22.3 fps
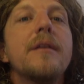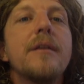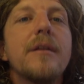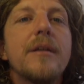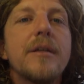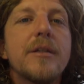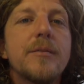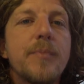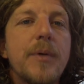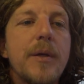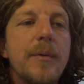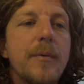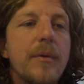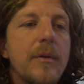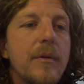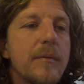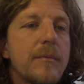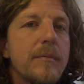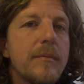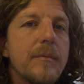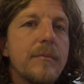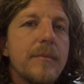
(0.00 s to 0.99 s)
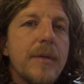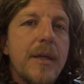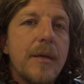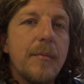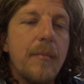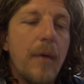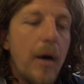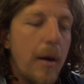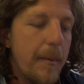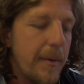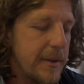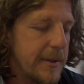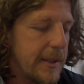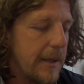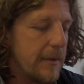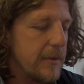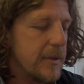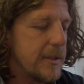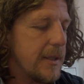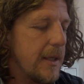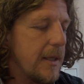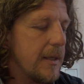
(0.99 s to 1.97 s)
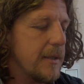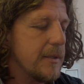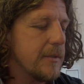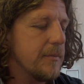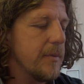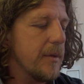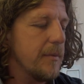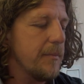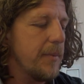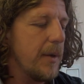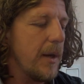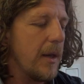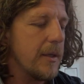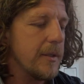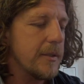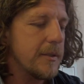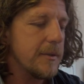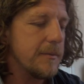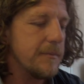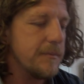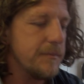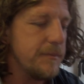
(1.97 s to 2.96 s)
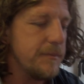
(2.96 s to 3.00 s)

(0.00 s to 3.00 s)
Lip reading: There's people eating Marmite downstairs and being polite.